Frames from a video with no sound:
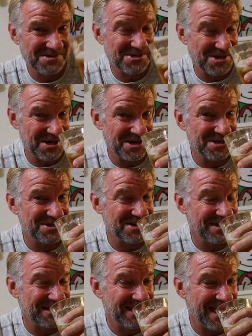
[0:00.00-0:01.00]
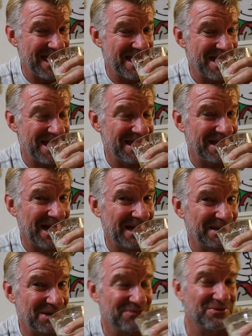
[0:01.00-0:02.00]
Cheers, and
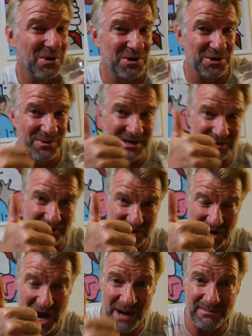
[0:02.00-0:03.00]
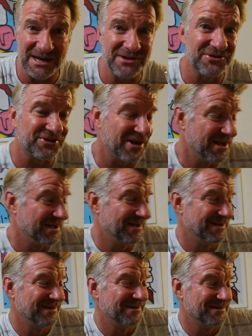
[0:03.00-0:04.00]
I look forward to reading your comments.
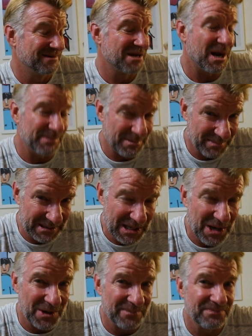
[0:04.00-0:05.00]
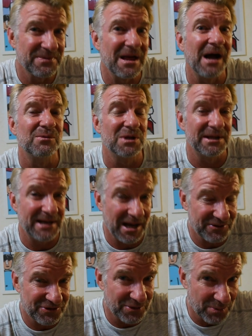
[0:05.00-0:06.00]
Comment below. I will
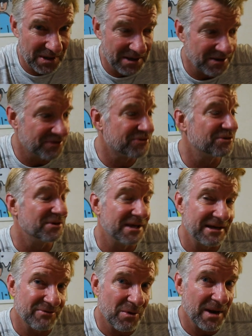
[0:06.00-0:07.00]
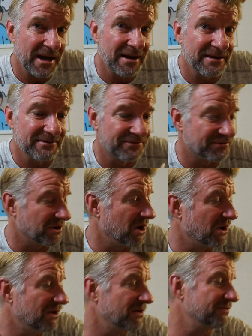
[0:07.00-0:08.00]
announce the winners to the giveaway for
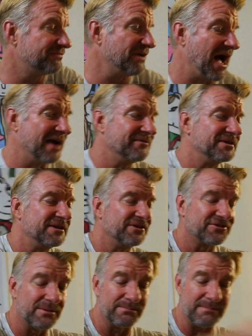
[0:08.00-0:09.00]
all five of these